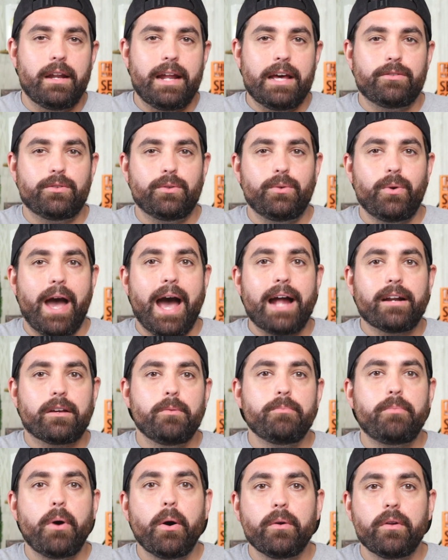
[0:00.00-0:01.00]
And as you
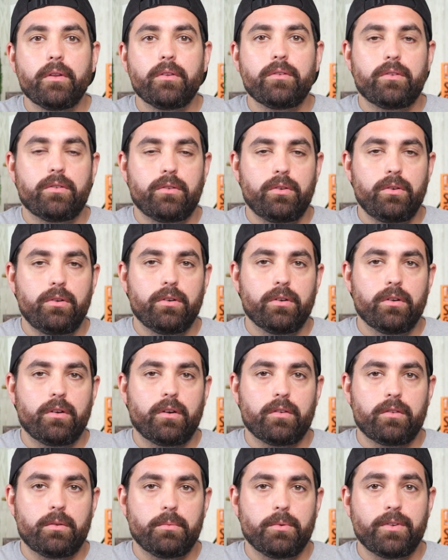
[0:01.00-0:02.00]
add components to
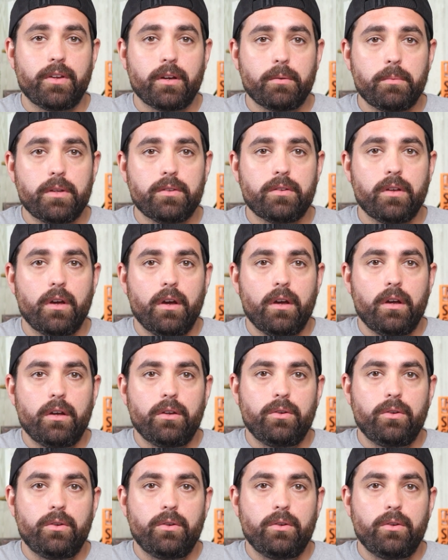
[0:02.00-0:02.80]
your customer segment,